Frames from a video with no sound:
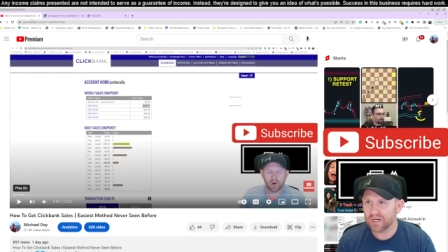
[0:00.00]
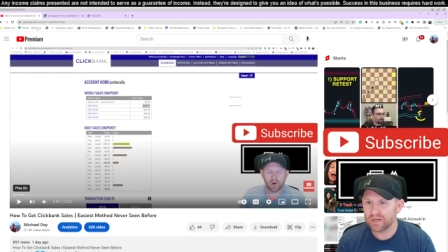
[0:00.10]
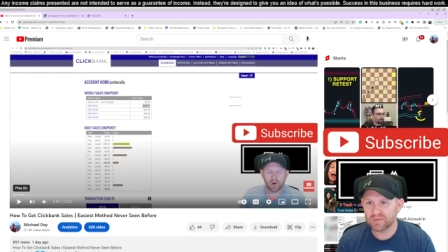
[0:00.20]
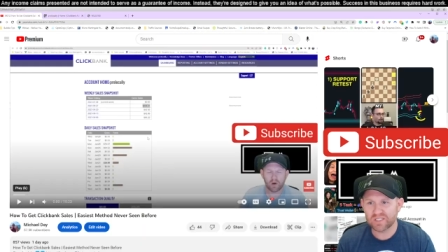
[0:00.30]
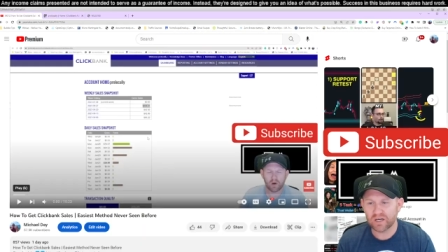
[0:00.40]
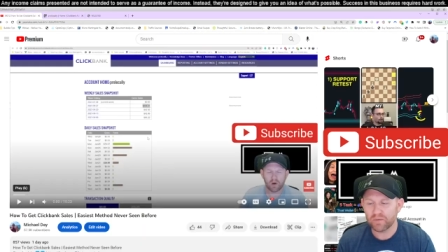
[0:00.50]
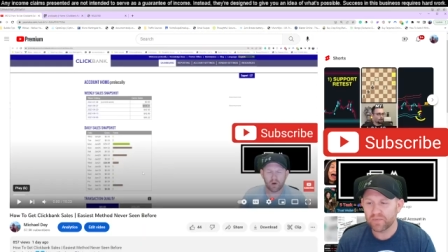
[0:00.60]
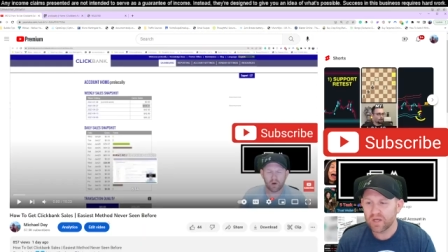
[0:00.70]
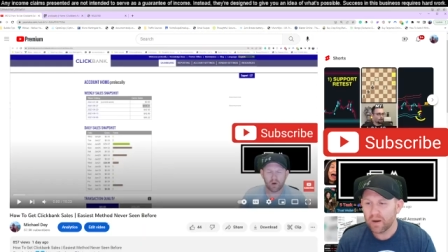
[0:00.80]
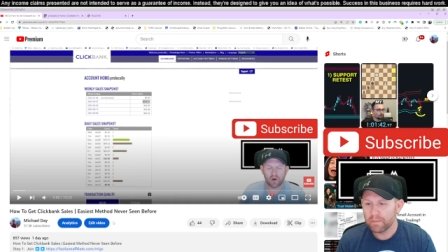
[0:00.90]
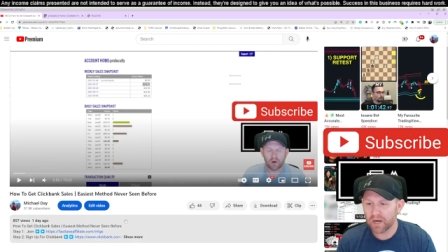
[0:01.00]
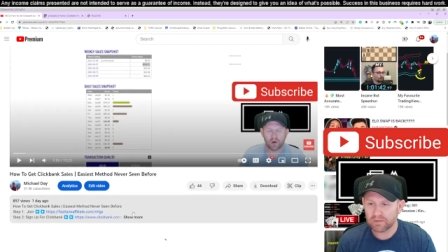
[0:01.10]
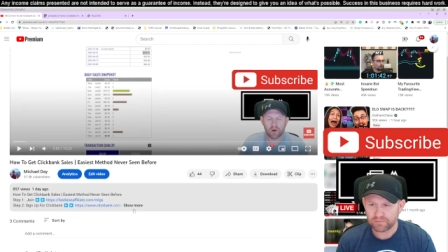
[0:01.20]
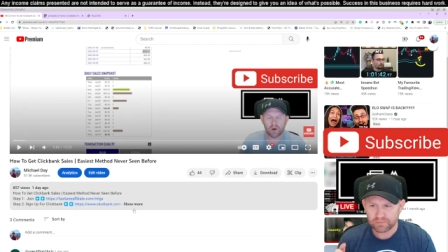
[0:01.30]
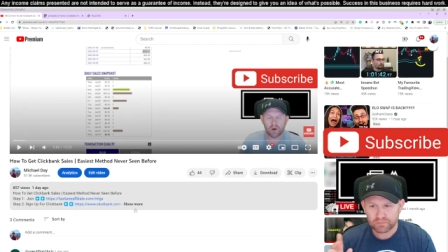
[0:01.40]
um, sell.
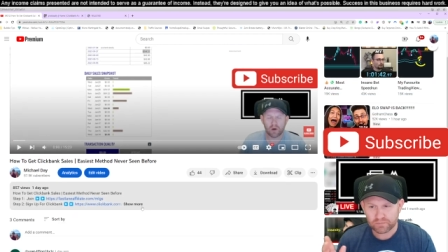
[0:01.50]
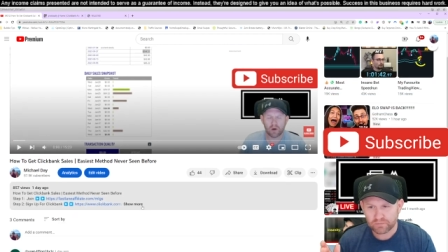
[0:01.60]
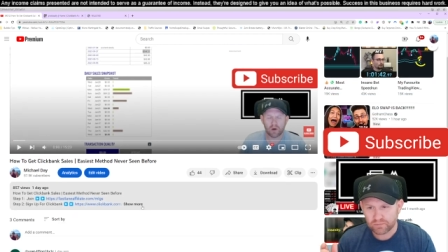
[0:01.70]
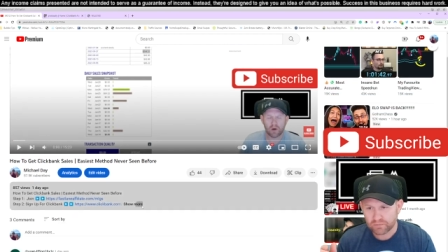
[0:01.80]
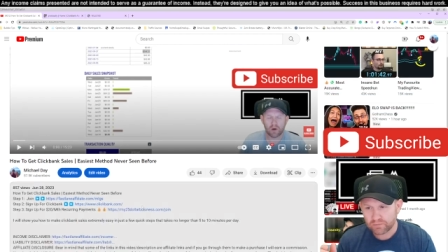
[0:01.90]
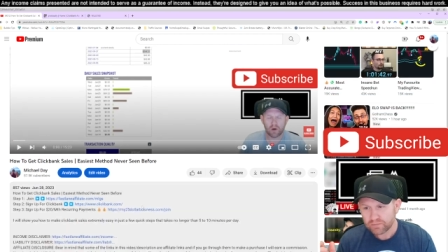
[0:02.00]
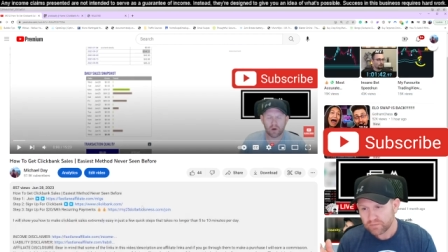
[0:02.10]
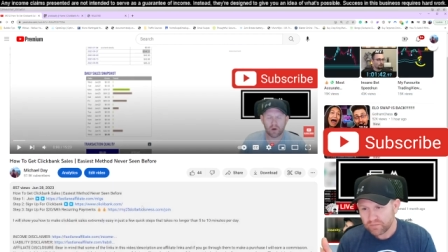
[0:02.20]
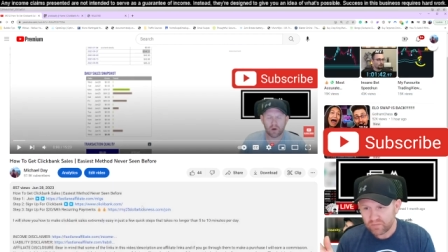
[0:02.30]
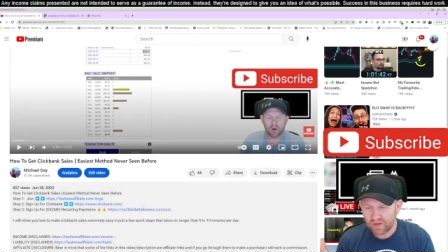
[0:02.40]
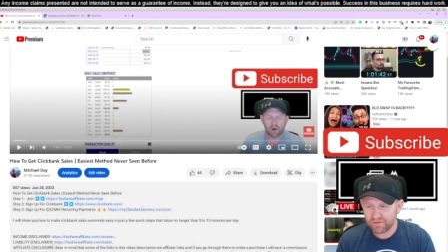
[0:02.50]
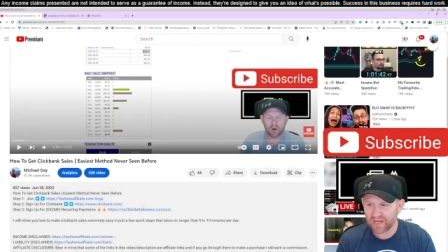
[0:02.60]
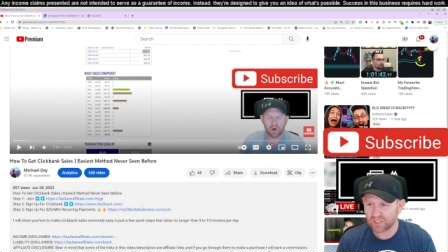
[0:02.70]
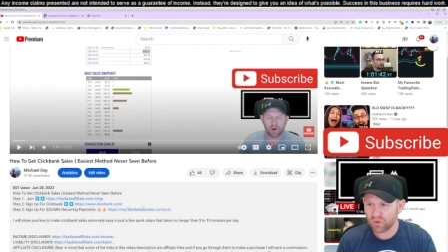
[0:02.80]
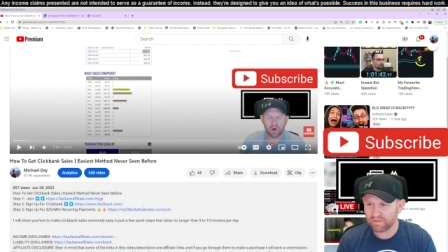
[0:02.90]
But if you
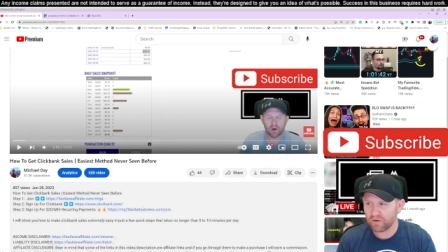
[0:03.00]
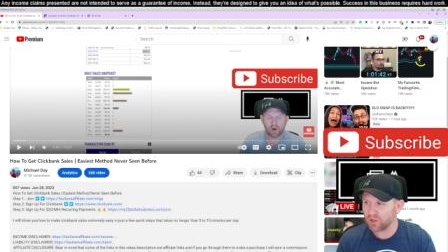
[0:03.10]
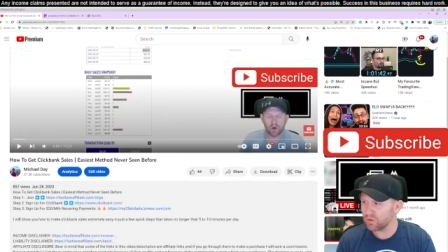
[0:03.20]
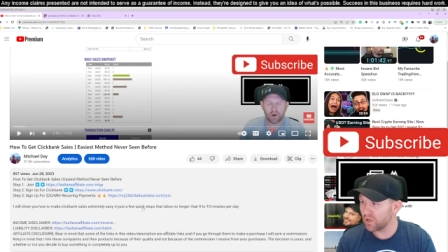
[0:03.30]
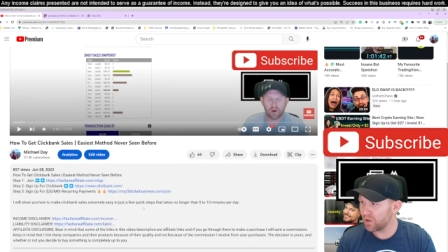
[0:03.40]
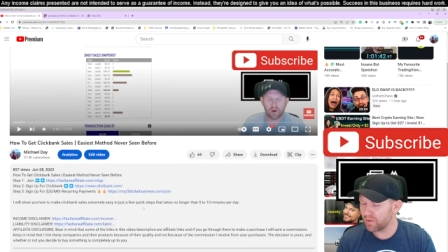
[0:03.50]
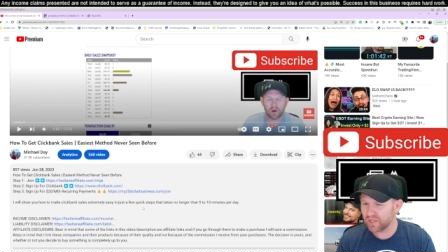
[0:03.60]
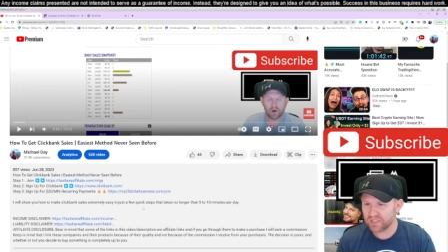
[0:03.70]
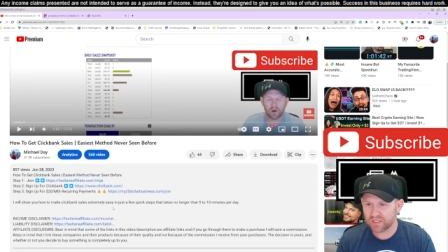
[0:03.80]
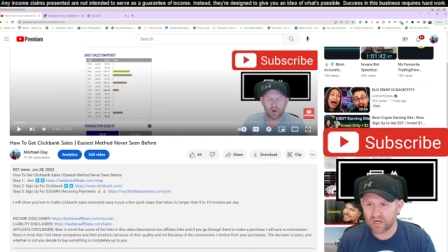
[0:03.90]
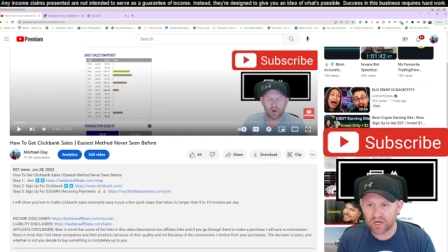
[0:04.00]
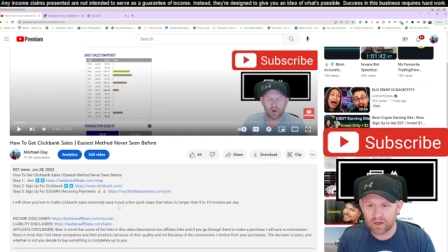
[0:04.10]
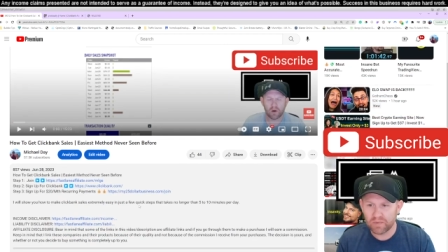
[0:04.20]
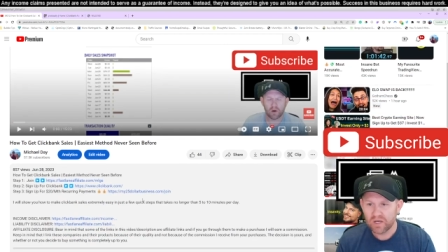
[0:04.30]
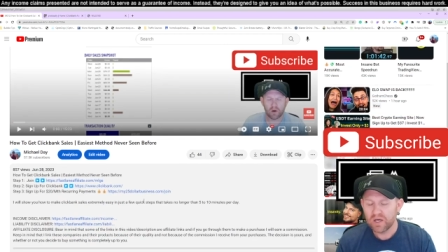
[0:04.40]
guys want to follow along with this,
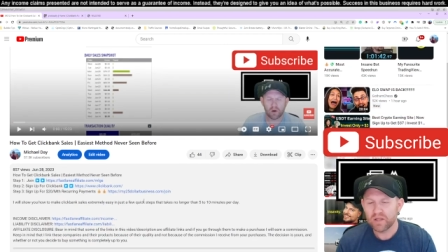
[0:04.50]
um,